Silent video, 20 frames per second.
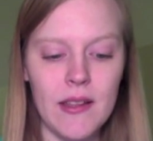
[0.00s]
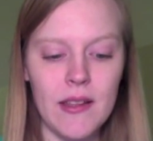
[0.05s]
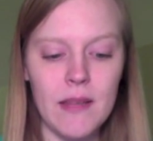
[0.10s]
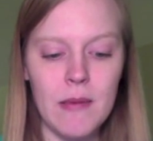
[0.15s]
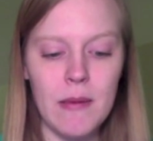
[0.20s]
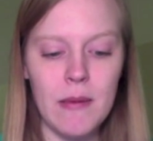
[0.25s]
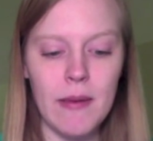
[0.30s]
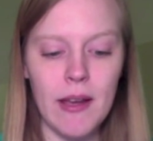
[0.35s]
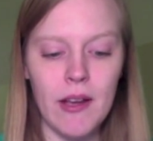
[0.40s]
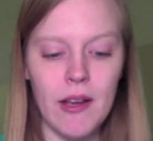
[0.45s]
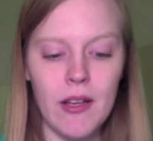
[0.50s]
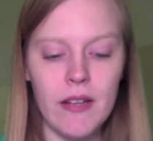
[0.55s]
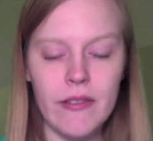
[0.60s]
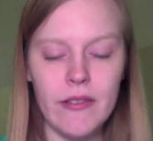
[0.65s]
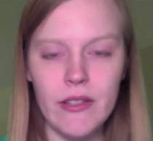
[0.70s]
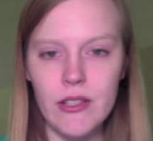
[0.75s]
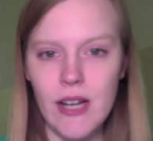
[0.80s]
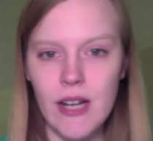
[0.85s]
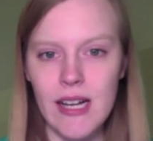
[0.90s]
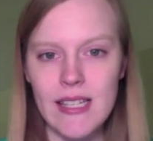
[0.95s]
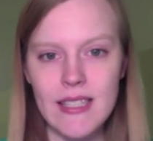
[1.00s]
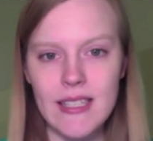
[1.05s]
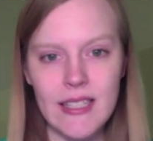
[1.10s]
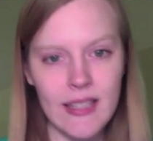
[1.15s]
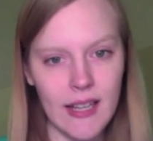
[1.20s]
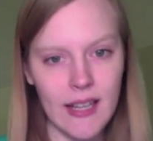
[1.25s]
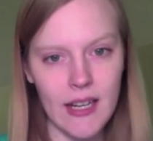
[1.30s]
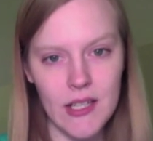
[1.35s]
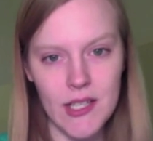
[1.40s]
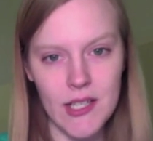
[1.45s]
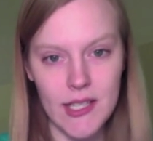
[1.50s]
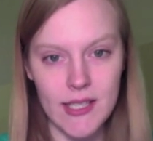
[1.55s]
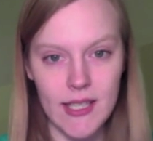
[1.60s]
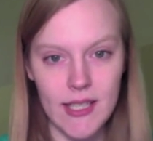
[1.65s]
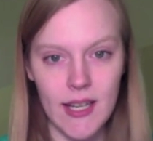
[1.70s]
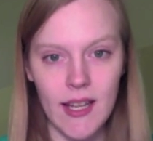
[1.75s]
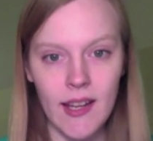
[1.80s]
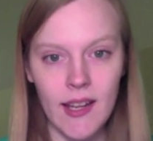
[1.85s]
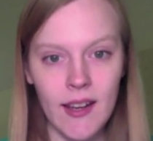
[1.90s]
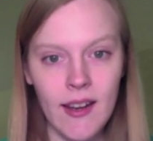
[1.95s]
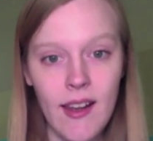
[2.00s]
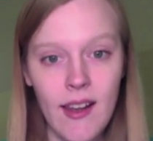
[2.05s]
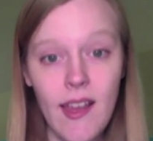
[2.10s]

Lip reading: maybe I could have addressed that I just didn't,